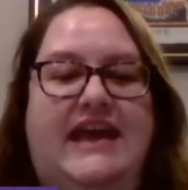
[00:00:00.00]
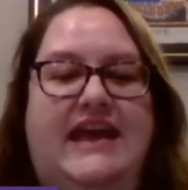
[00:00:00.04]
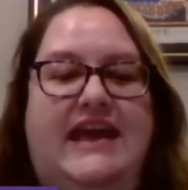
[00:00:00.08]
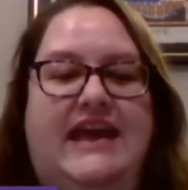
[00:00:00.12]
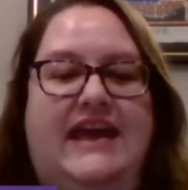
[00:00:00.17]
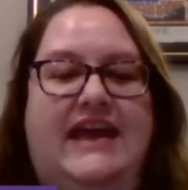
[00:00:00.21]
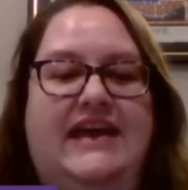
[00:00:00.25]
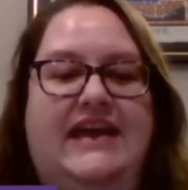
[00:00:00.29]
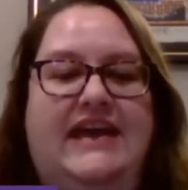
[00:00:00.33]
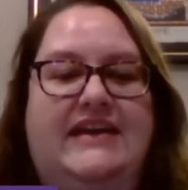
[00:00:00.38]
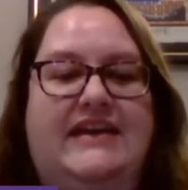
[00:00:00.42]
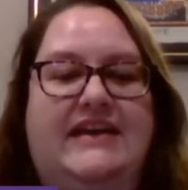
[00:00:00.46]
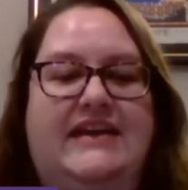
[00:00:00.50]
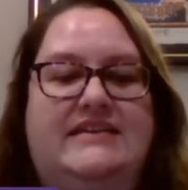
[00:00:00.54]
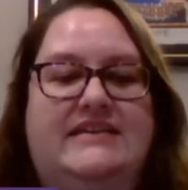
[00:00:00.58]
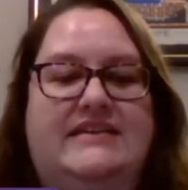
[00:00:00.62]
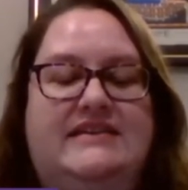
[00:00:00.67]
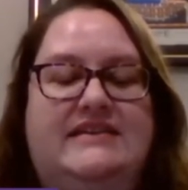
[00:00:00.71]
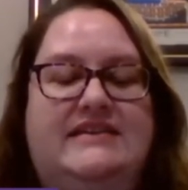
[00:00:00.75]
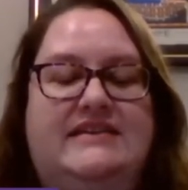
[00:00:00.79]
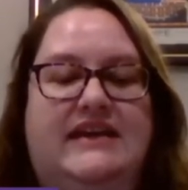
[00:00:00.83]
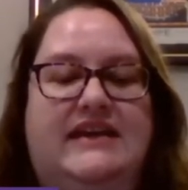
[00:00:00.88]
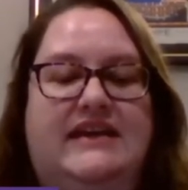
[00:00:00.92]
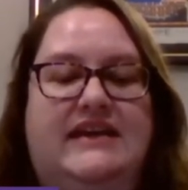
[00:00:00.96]

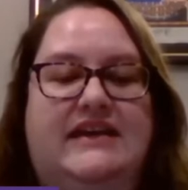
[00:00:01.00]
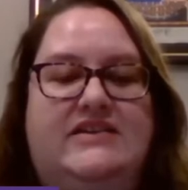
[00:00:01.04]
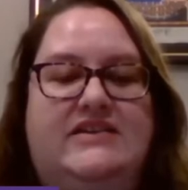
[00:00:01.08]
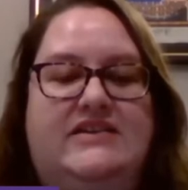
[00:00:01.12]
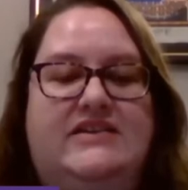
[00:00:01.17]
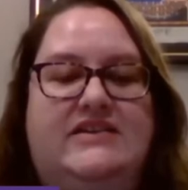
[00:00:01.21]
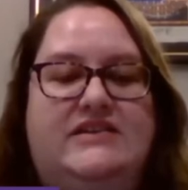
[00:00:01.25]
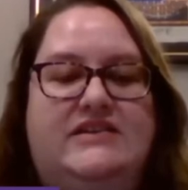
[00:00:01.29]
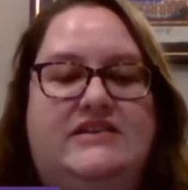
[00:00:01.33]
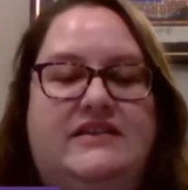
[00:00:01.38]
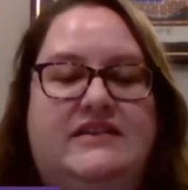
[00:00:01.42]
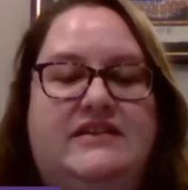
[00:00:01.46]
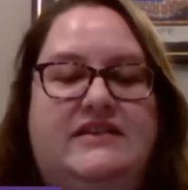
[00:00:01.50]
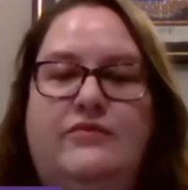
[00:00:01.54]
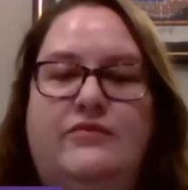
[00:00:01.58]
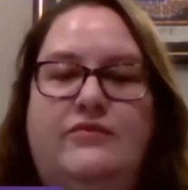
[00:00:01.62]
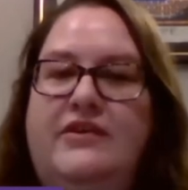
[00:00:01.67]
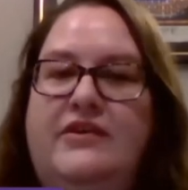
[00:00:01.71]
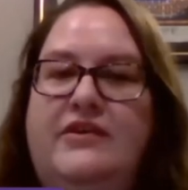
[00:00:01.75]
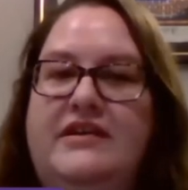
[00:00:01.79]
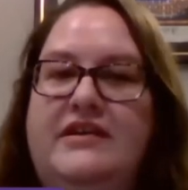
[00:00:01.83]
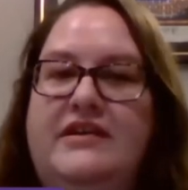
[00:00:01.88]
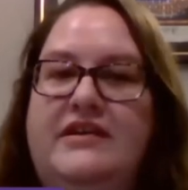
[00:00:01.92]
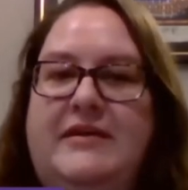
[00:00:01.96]
and she's a little
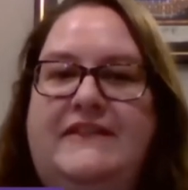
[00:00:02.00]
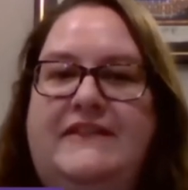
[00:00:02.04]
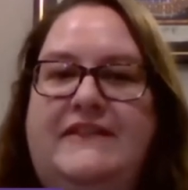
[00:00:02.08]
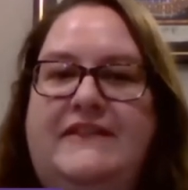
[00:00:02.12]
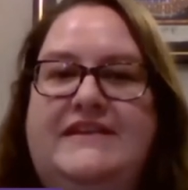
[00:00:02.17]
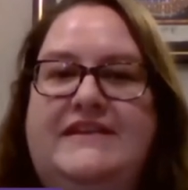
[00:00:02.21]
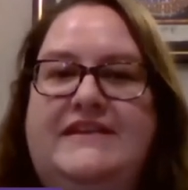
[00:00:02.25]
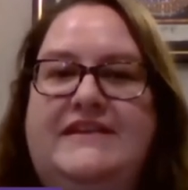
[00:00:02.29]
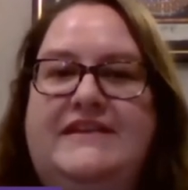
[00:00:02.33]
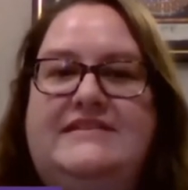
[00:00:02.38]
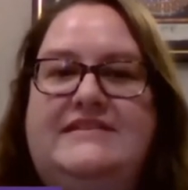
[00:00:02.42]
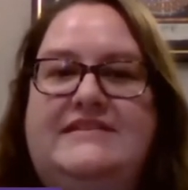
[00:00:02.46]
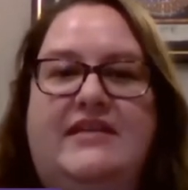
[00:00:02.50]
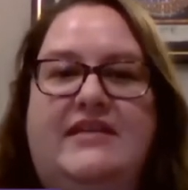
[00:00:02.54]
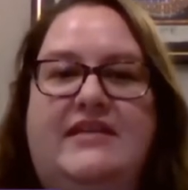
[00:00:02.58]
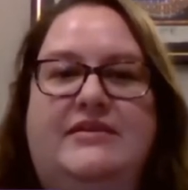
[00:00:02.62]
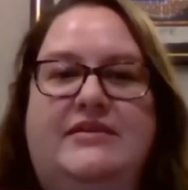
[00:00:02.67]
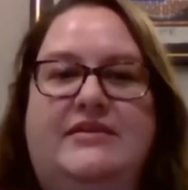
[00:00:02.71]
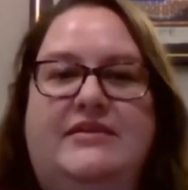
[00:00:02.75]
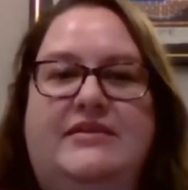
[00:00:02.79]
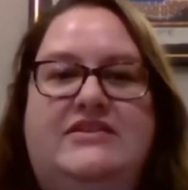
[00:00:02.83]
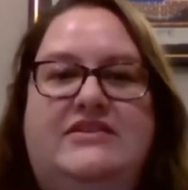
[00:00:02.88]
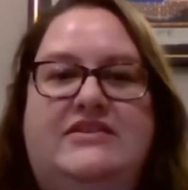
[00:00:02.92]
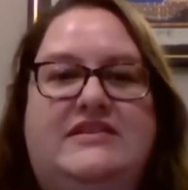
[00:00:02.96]
worried about the assignment.